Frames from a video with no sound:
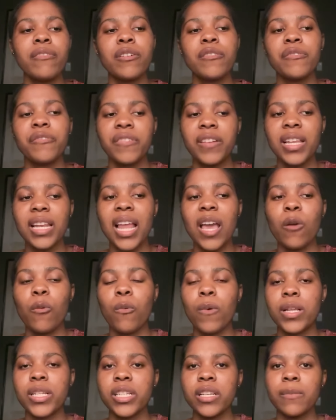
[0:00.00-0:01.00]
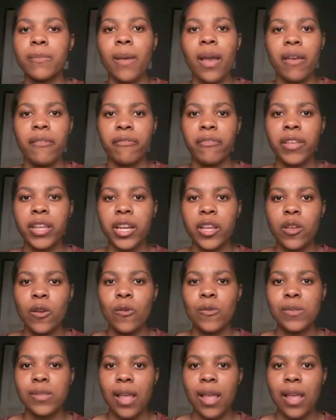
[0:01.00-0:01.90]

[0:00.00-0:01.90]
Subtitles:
feel like watching my videos